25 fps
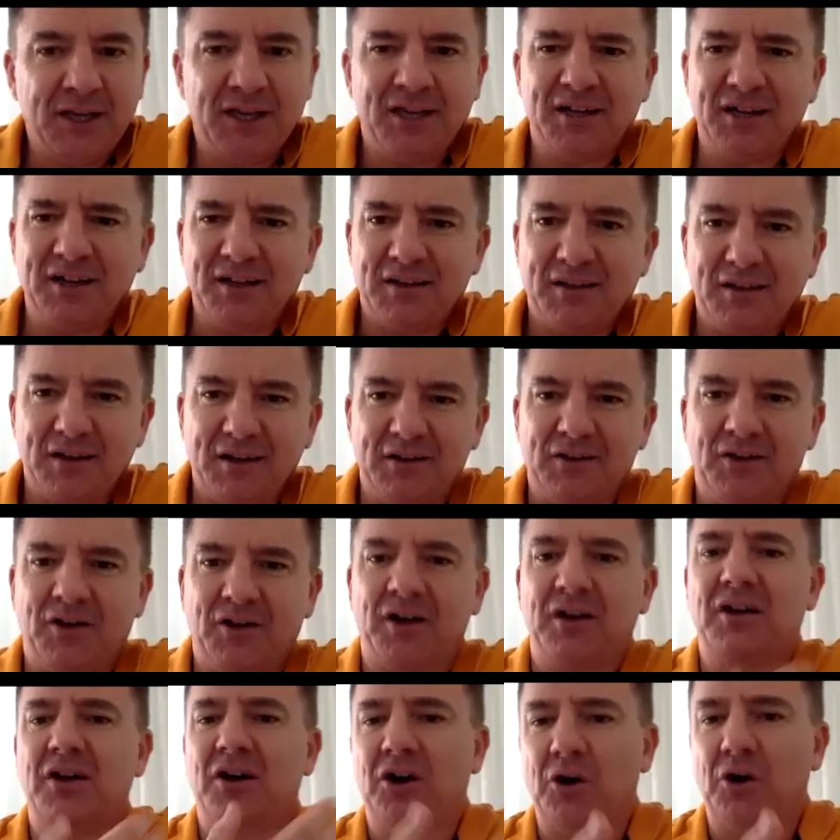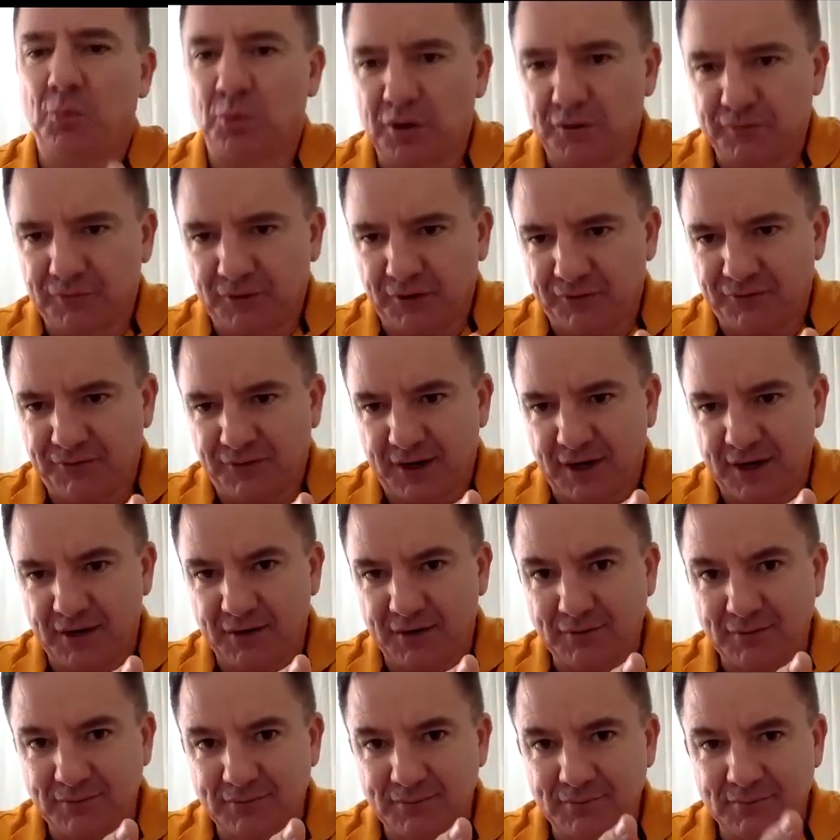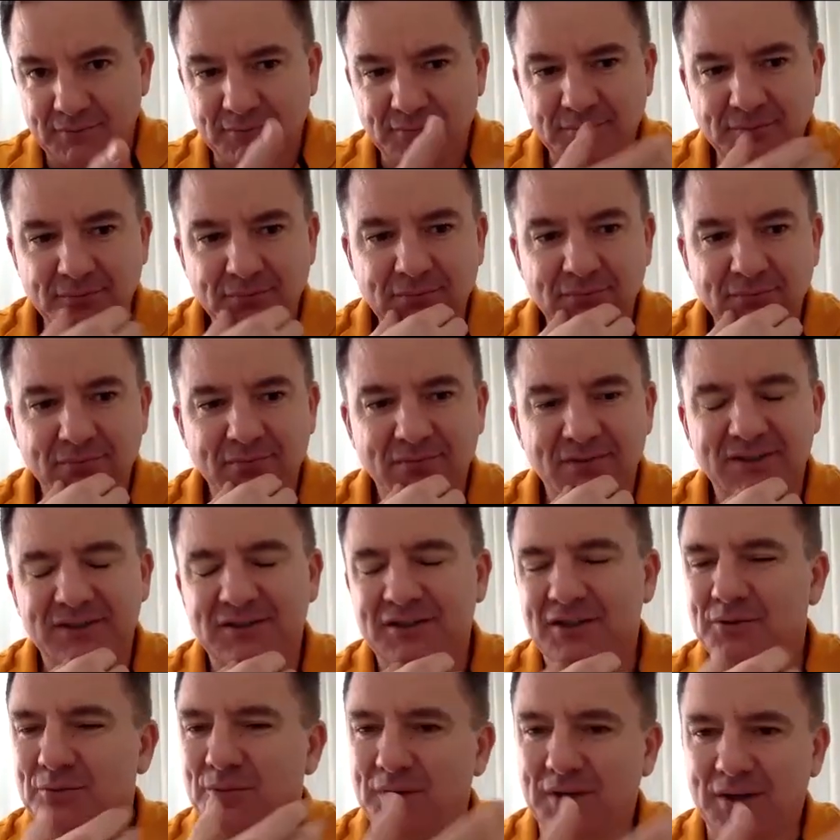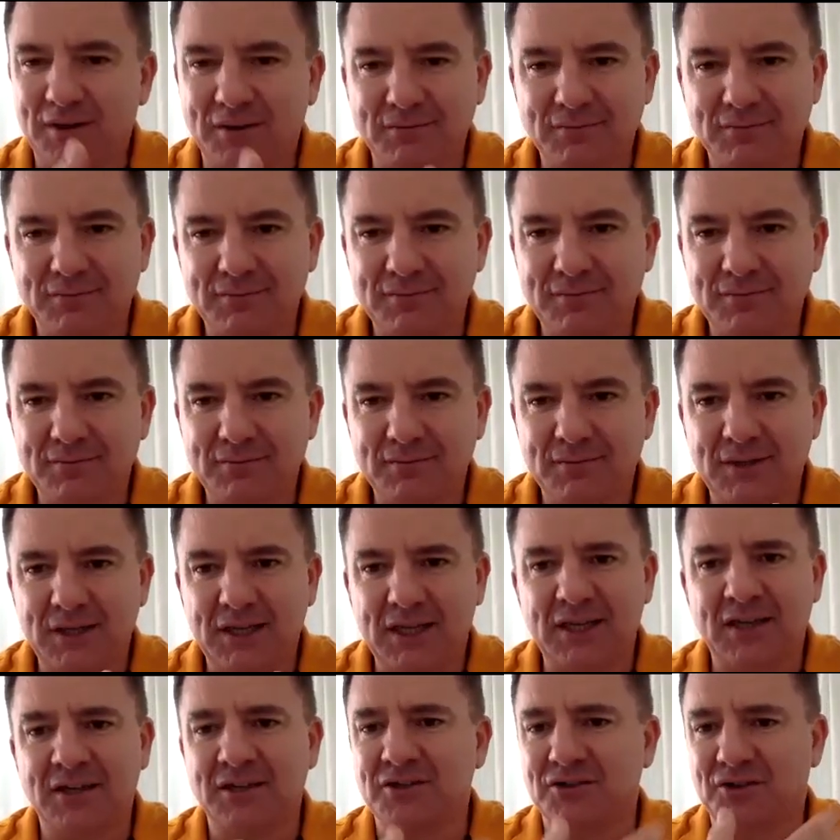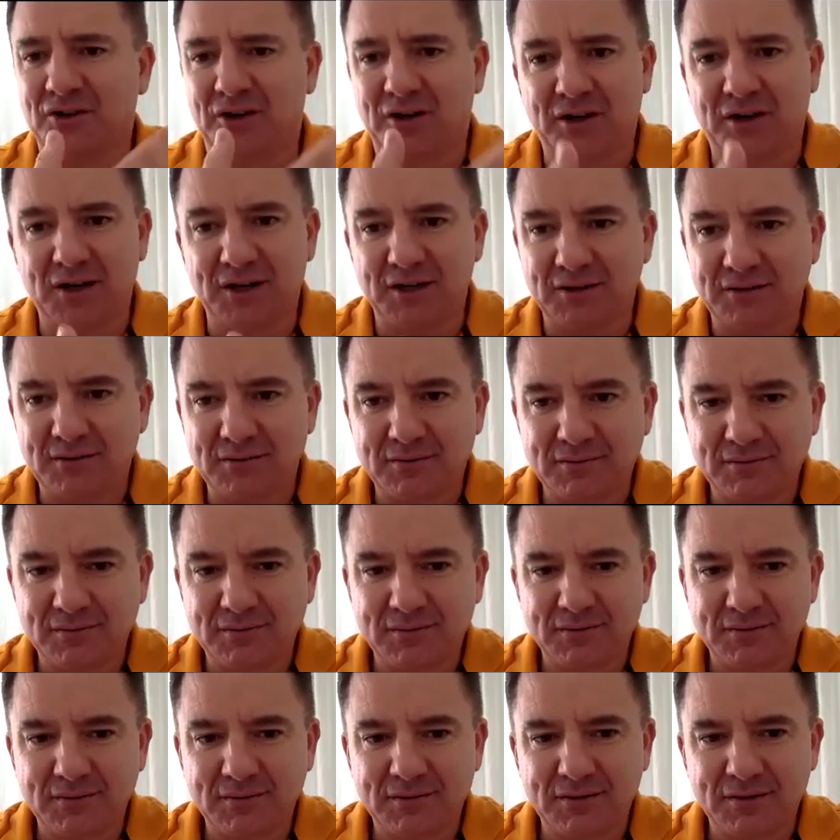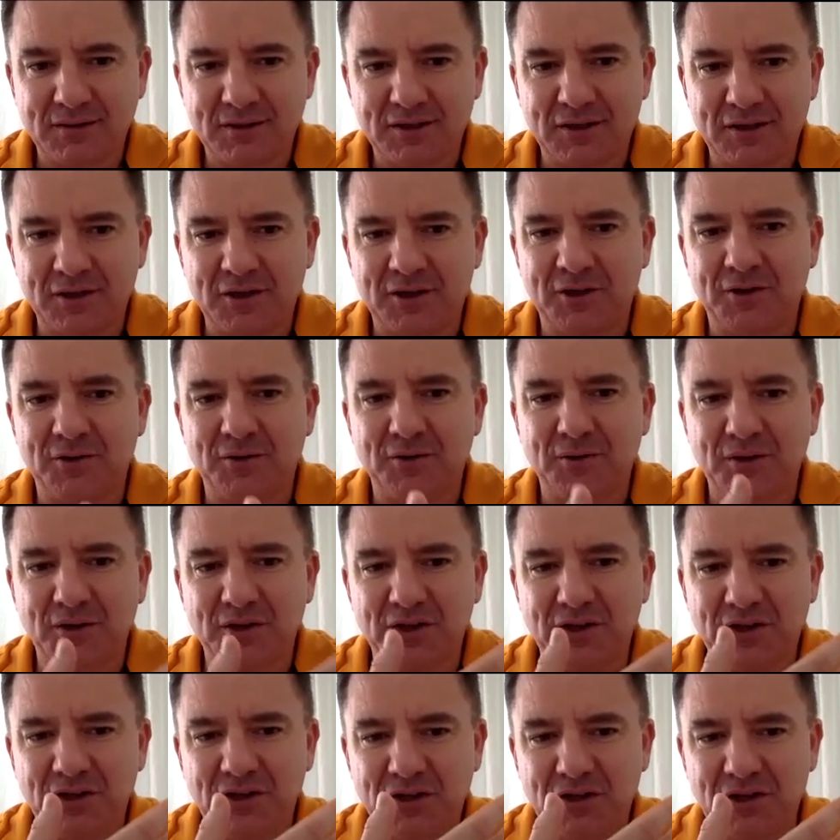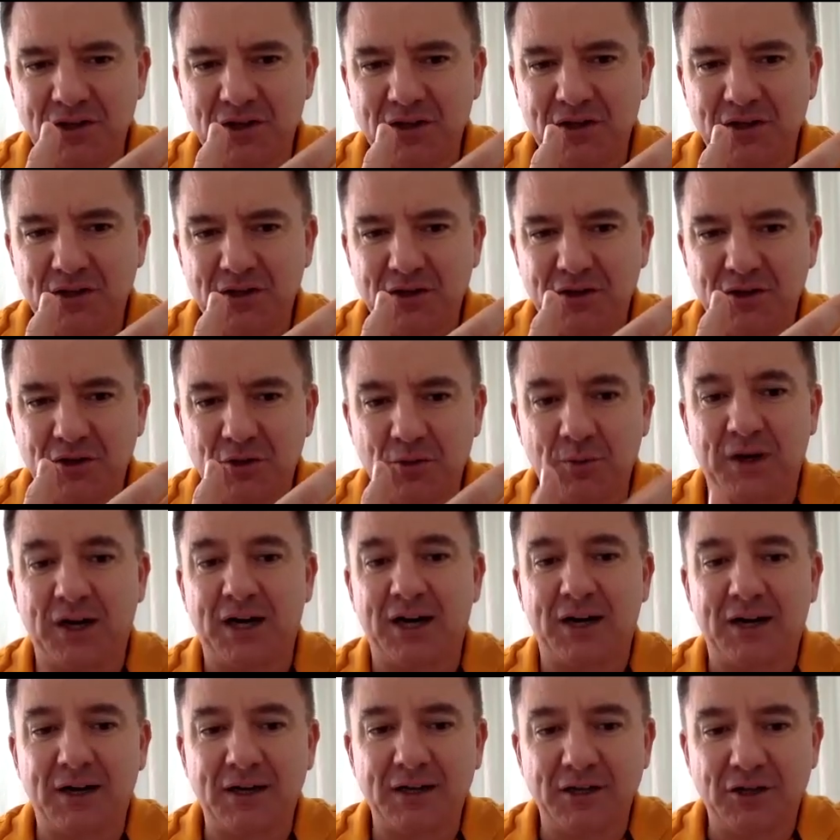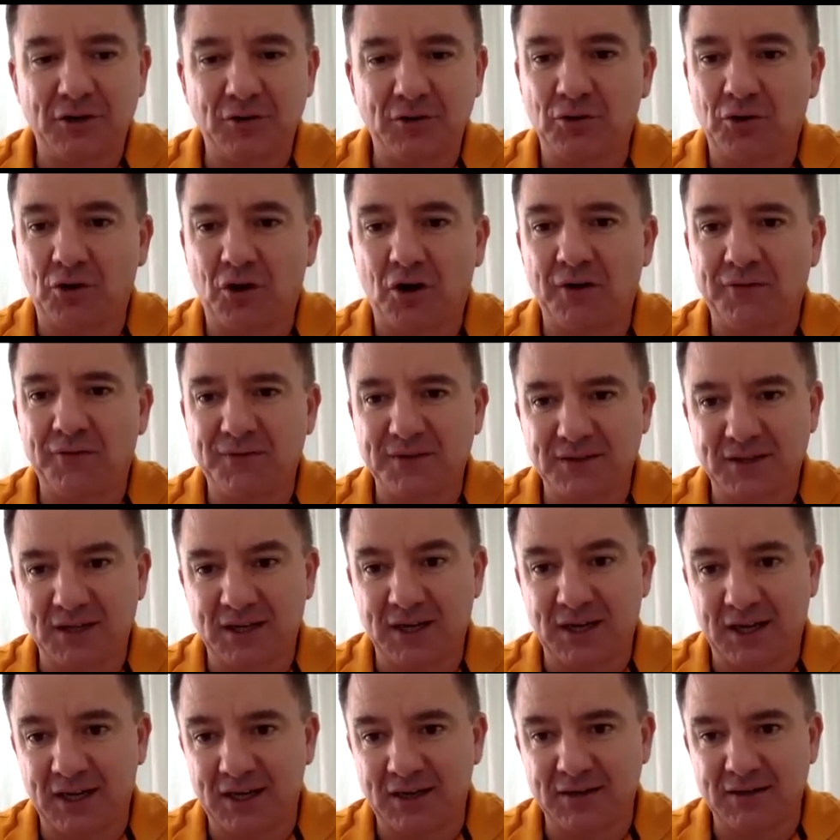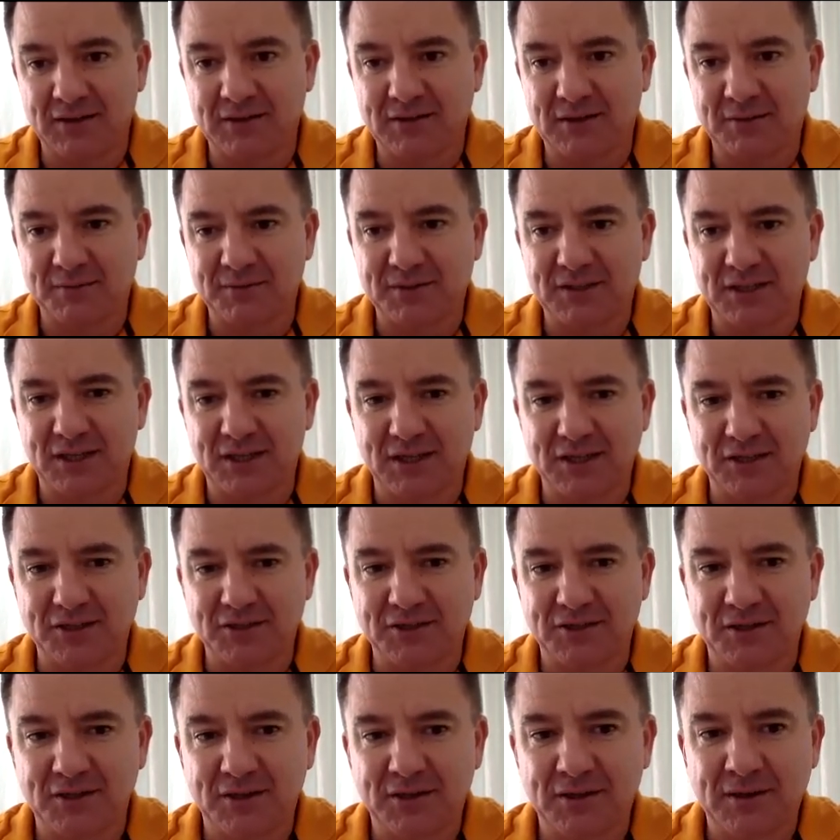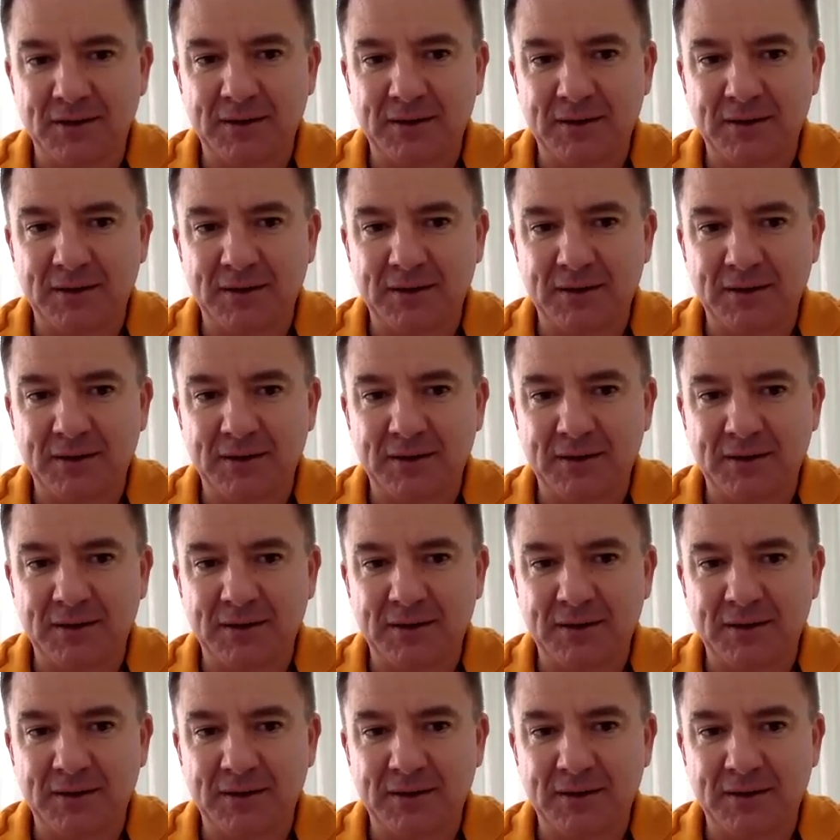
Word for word: You know, you're like, oh, what if I fail? It's like, well, you're going to die. You know, you are, your life is going to end at some stage.